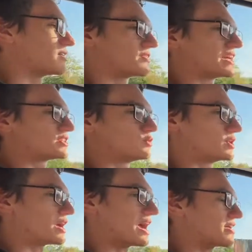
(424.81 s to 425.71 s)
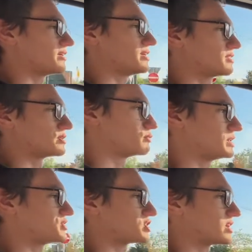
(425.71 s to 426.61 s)
that you either
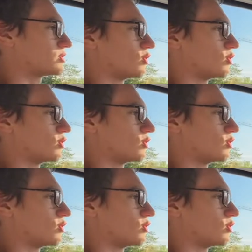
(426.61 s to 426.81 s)
regen